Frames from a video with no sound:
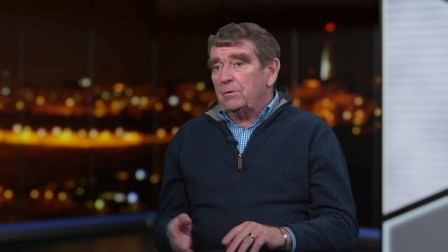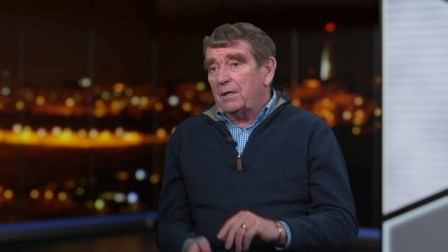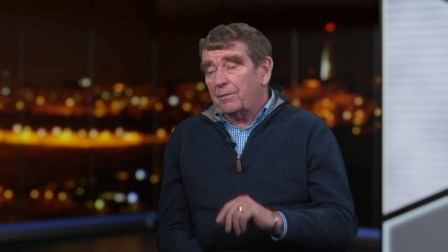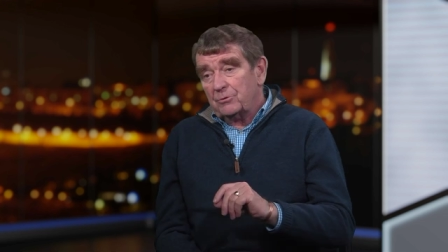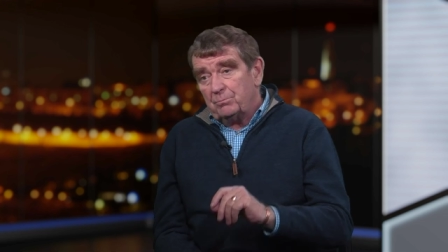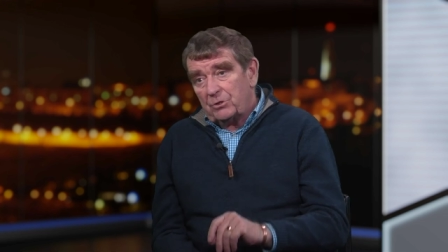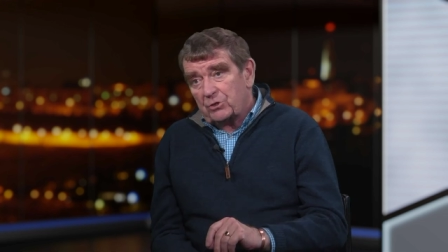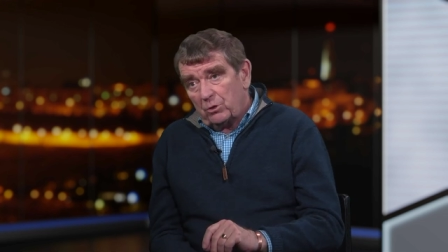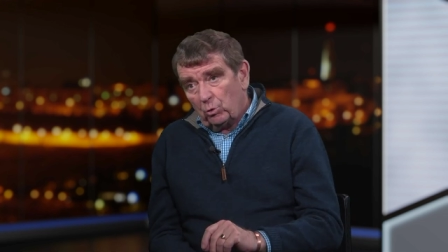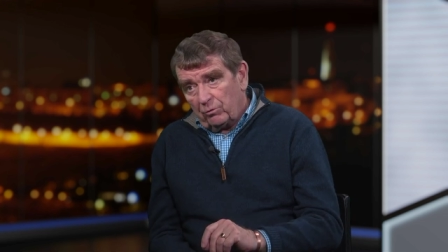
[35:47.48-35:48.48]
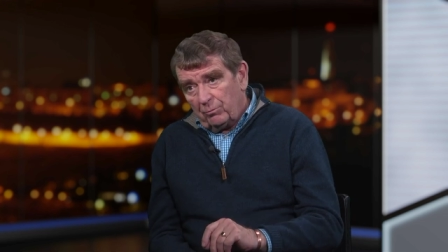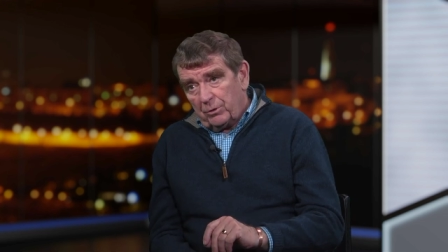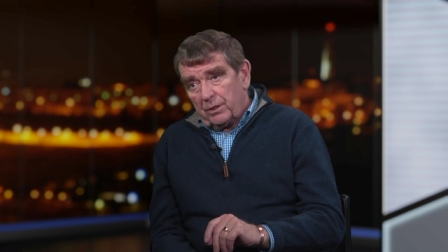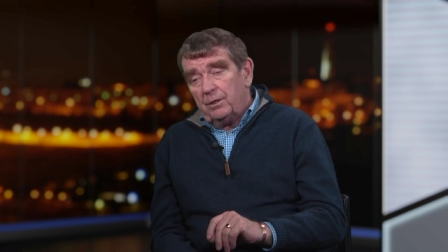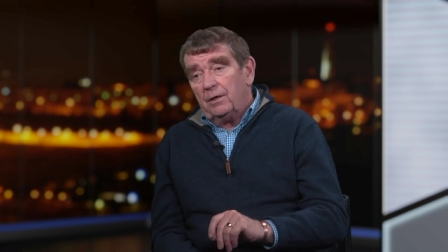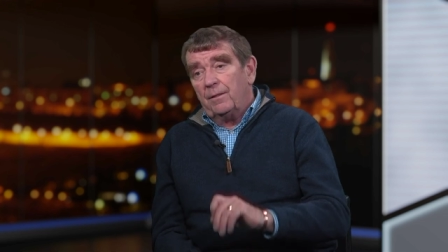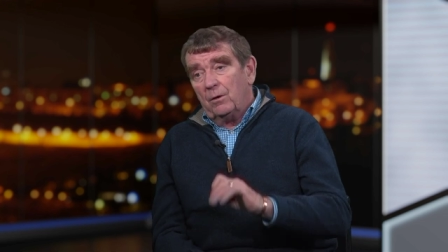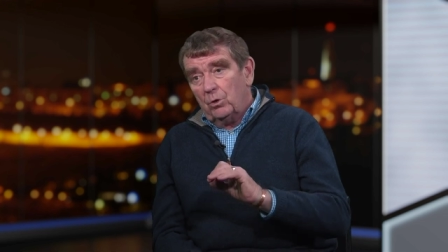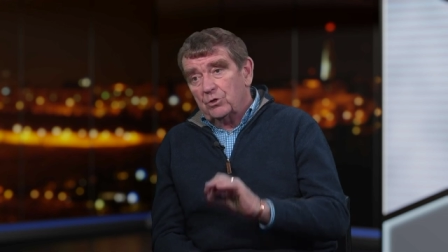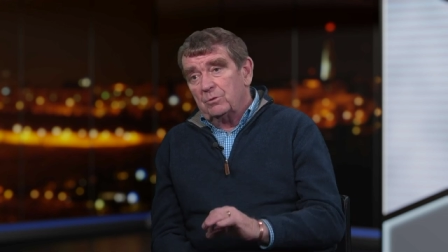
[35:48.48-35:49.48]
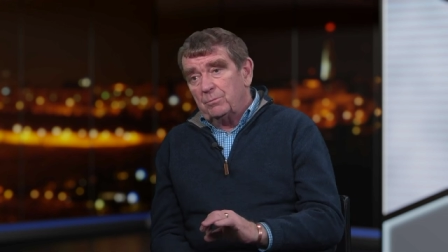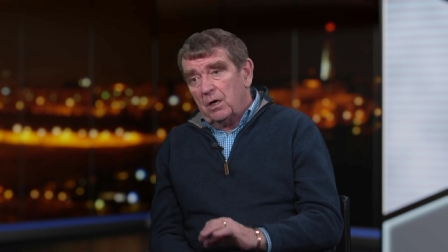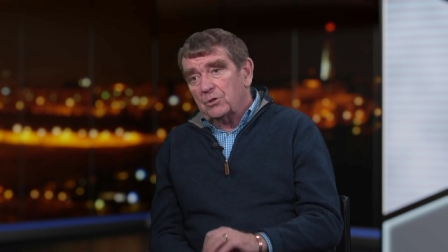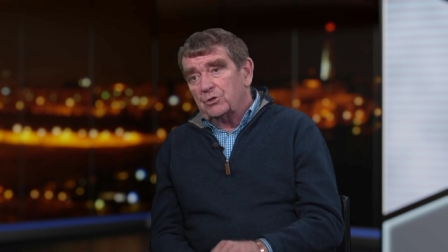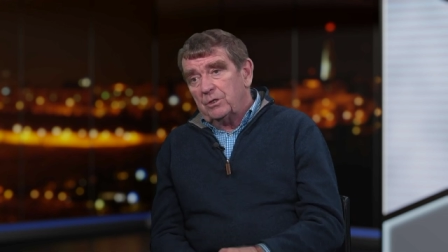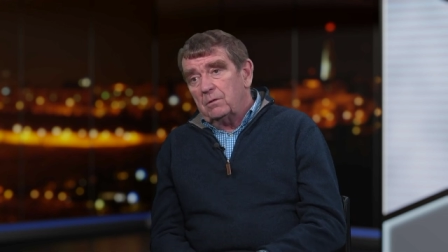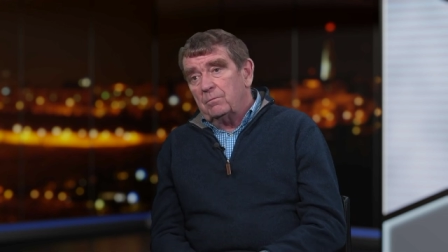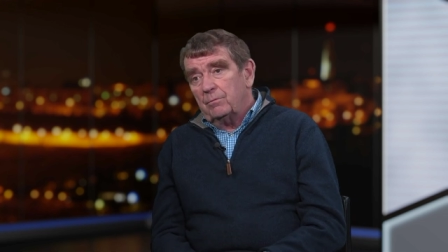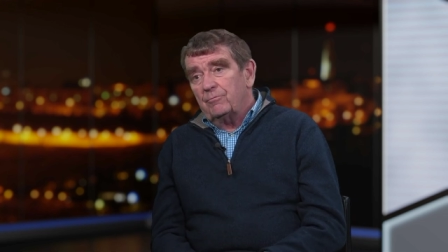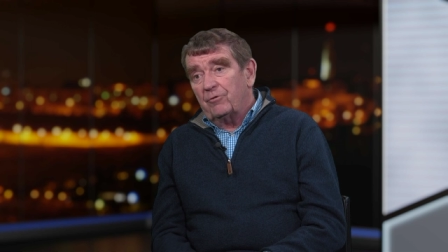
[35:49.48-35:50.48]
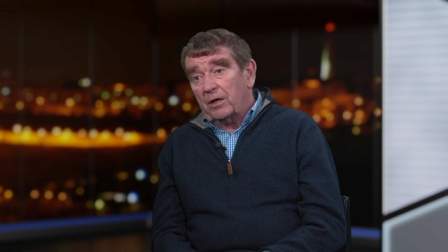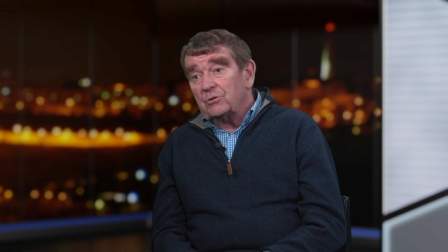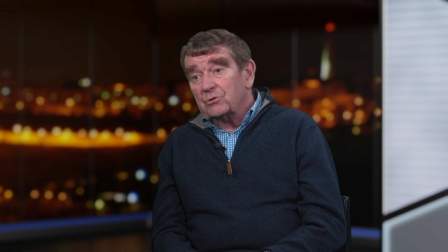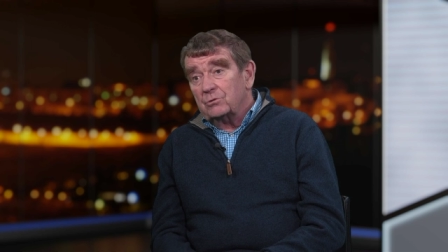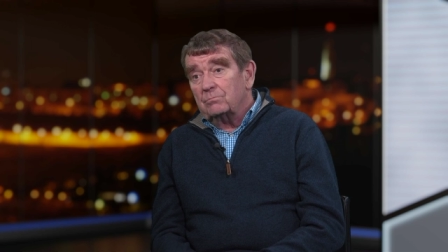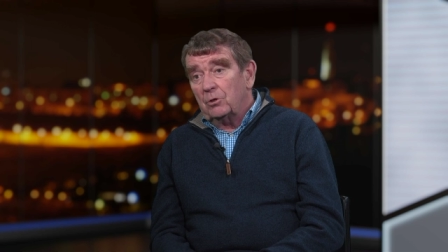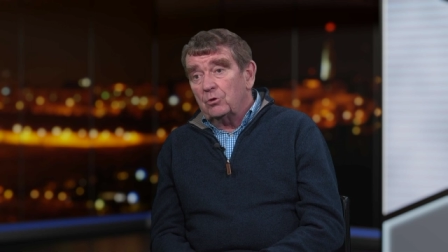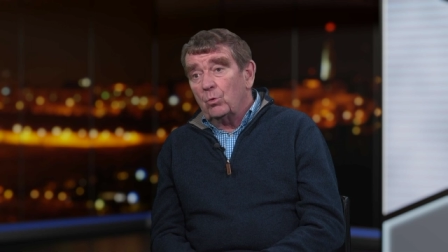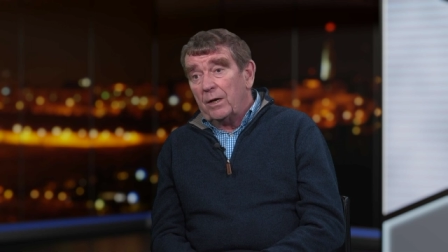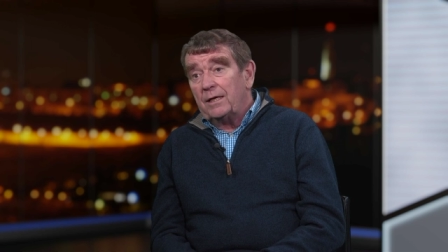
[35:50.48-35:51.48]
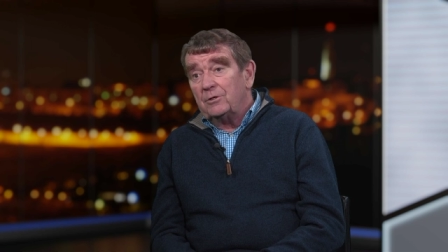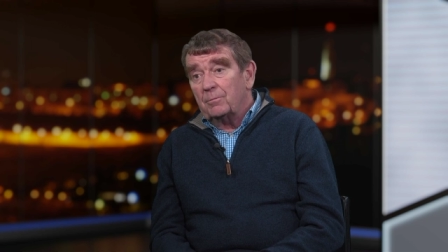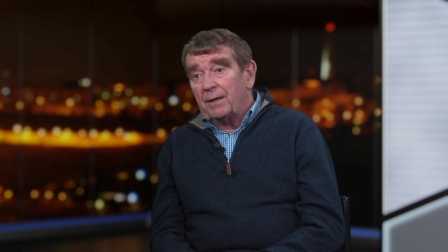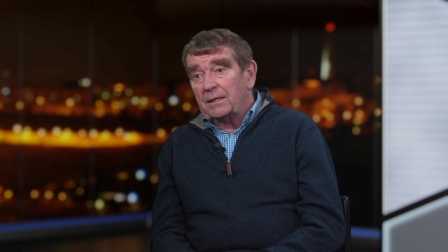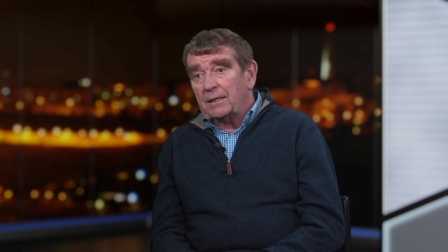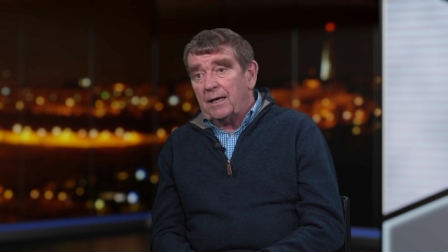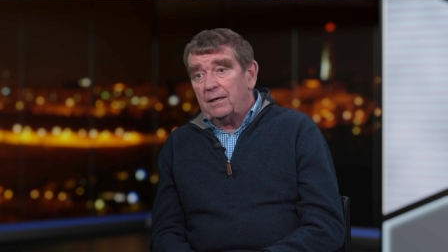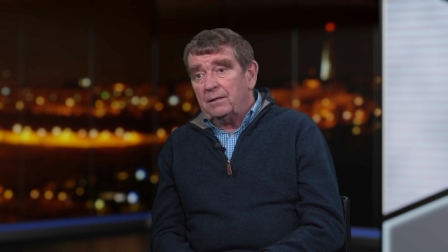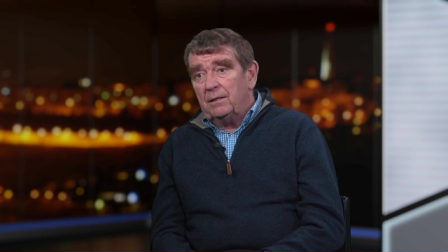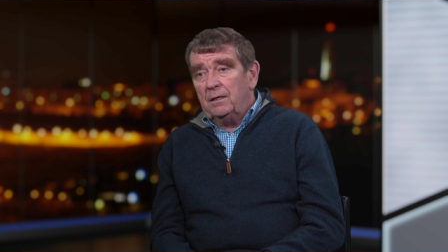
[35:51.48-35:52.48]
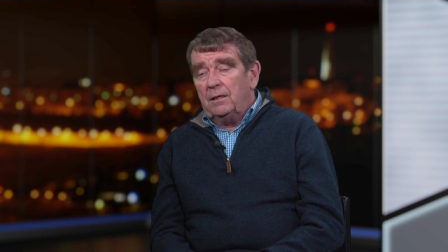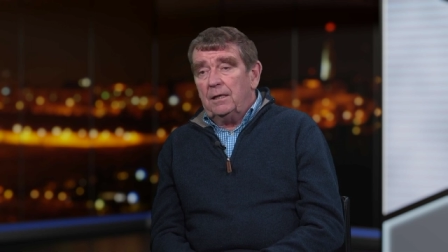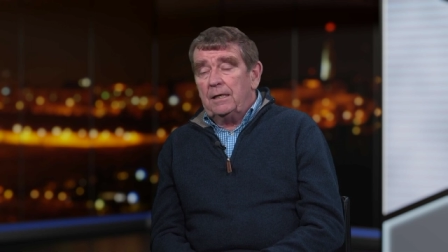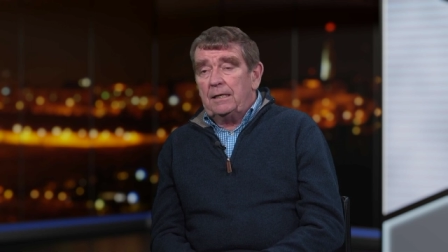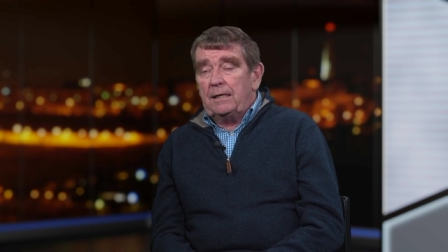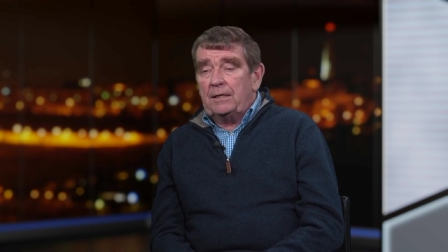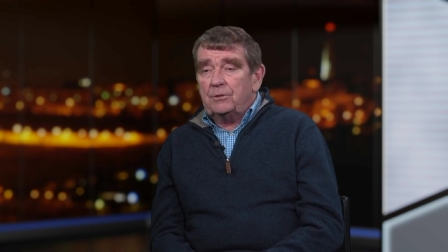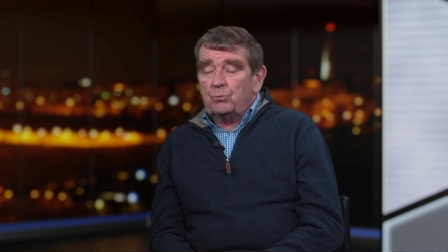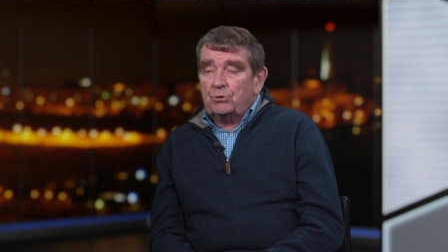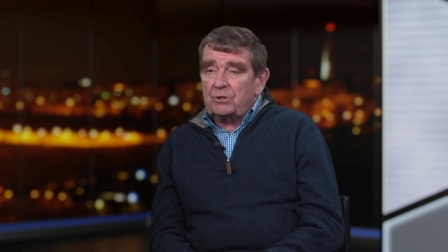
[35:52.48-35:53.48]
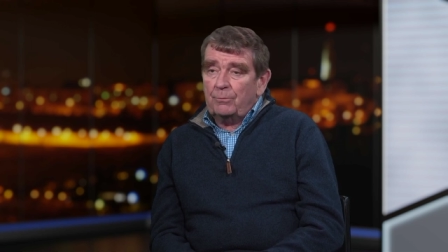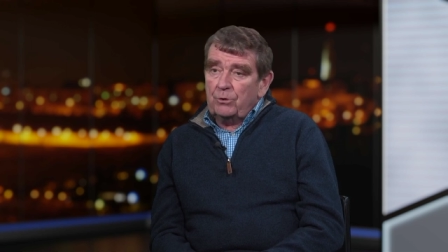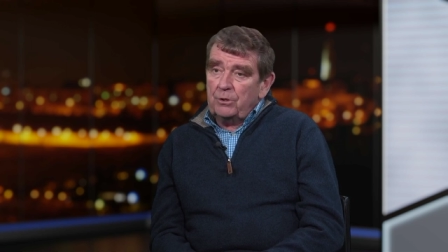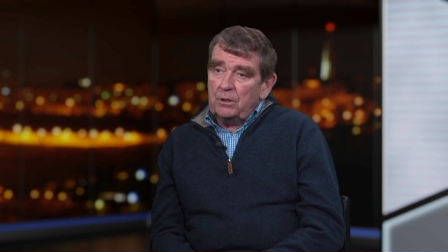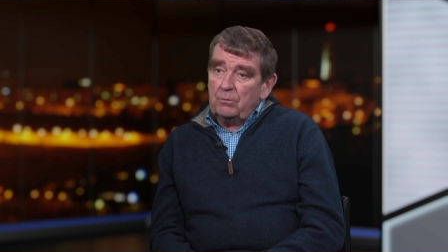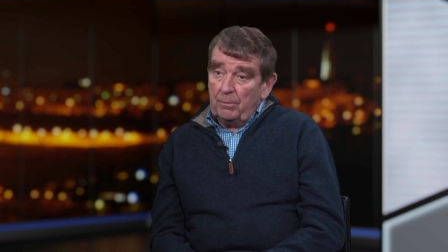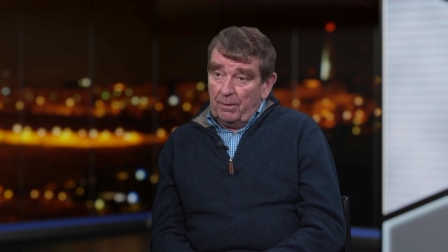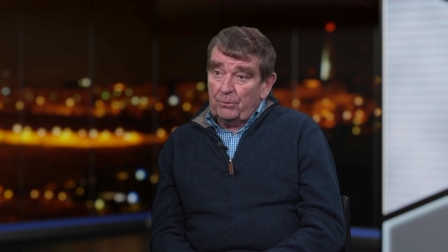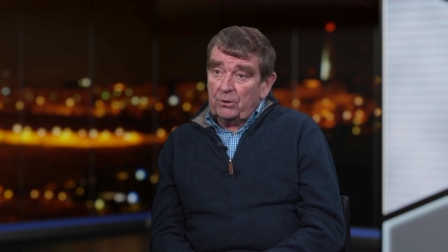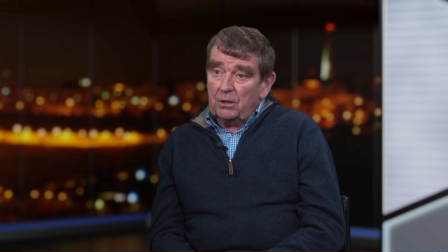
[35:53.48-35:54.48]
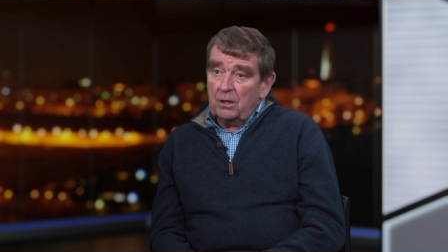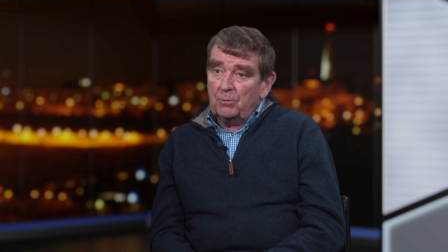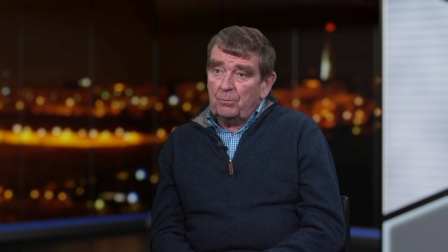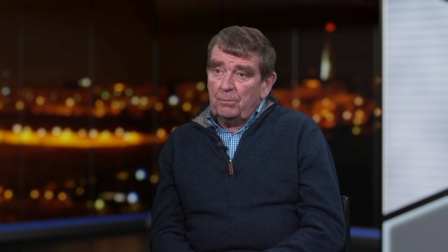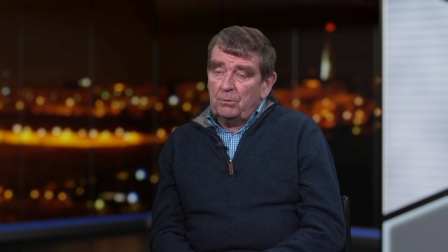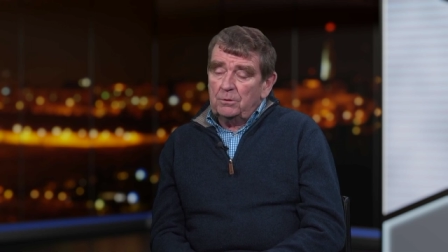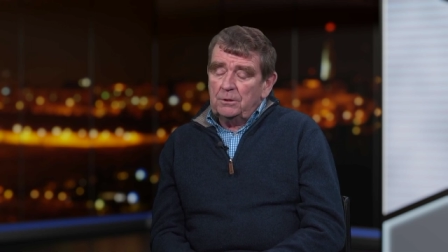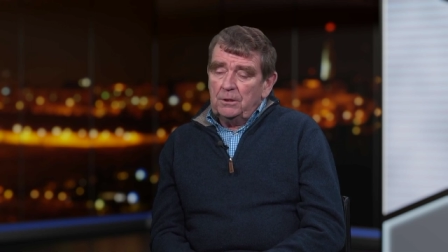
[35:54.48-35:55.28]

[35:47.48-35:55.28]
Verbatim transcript: Now, that doesn't mean to say all of them did, and there were some nasty fights on the way into Baghdad uh, and with some of the Republican Guard people.